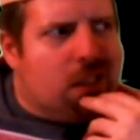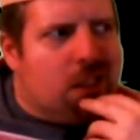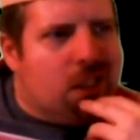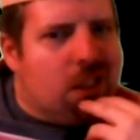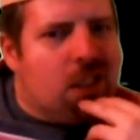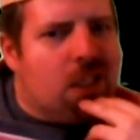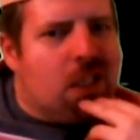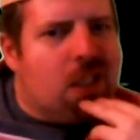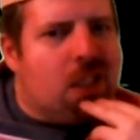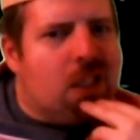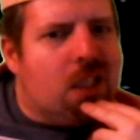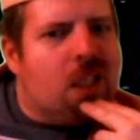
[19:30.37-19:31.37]

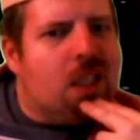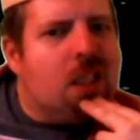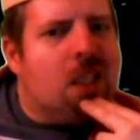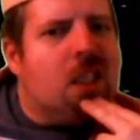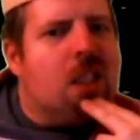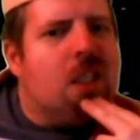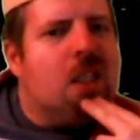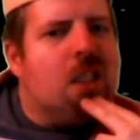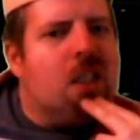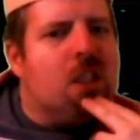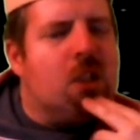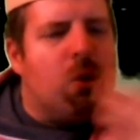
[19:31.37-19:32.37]
And
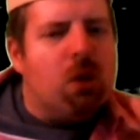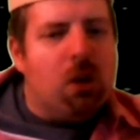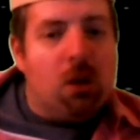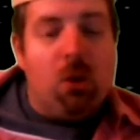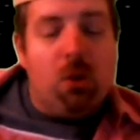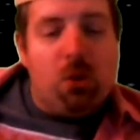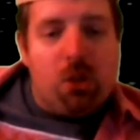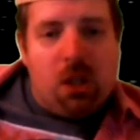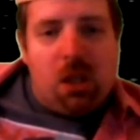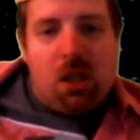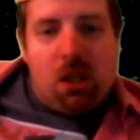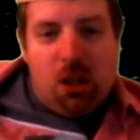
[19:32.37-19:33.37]
the story goes
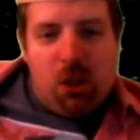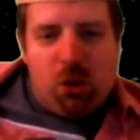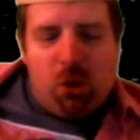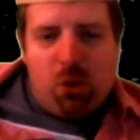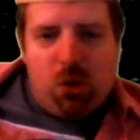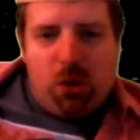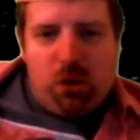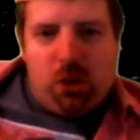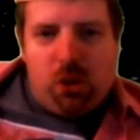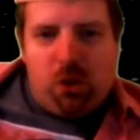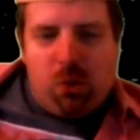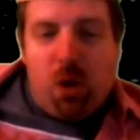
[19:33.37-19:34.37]
that his horse
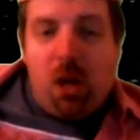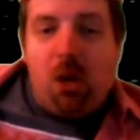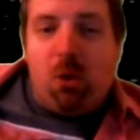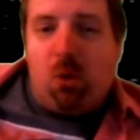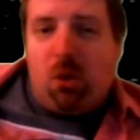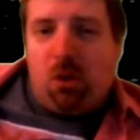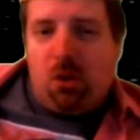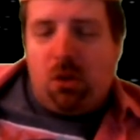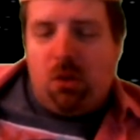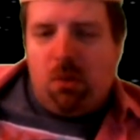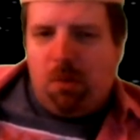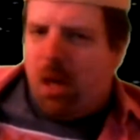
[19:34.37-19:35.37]
is a white
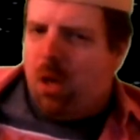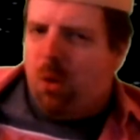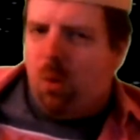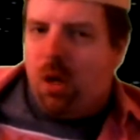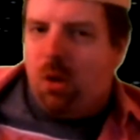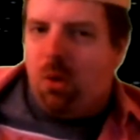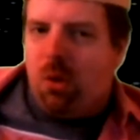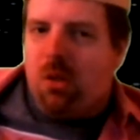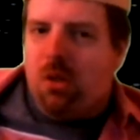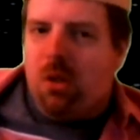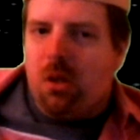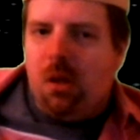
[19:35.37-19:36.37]
horse, pale white
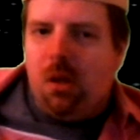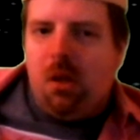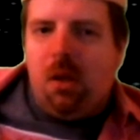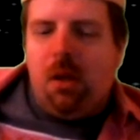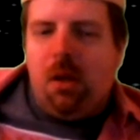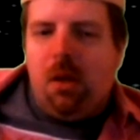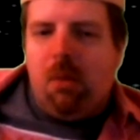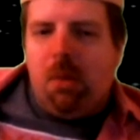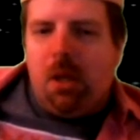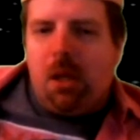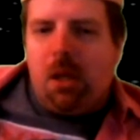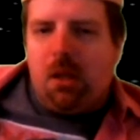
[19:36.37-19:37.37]
horse,
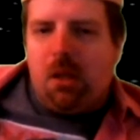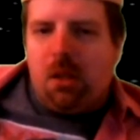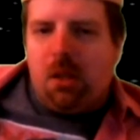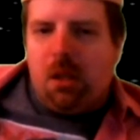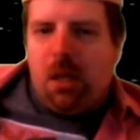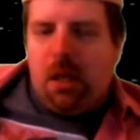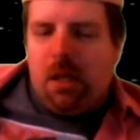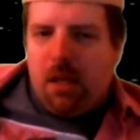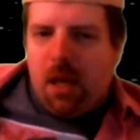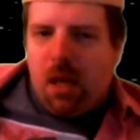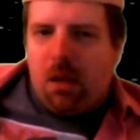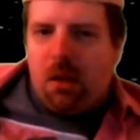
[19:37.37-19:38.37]
because in
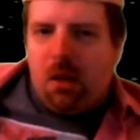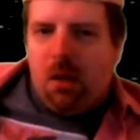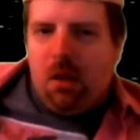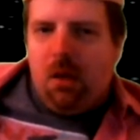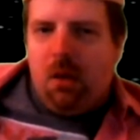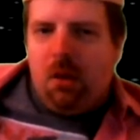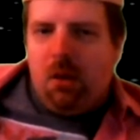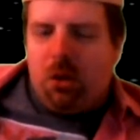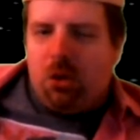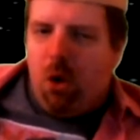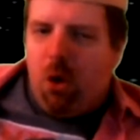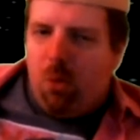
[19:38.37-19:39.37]
Death
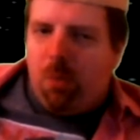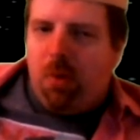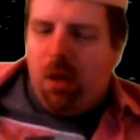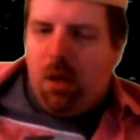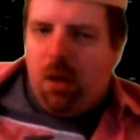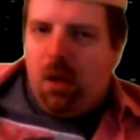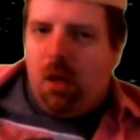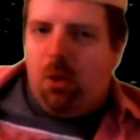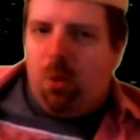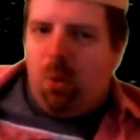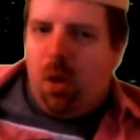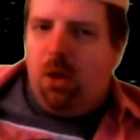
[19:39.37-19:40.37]
there's hope, and
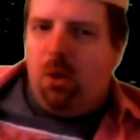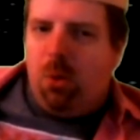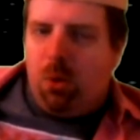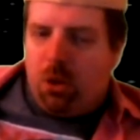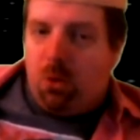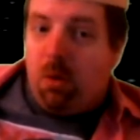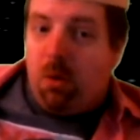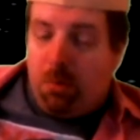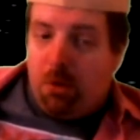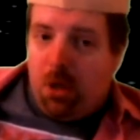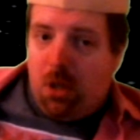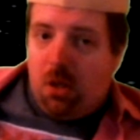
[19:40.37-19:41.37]
the white horse
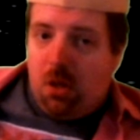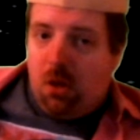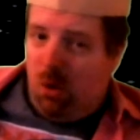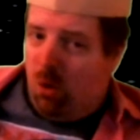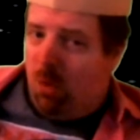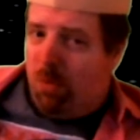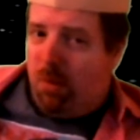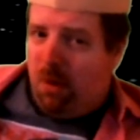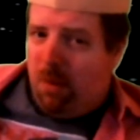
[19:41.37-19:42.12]
represented hope.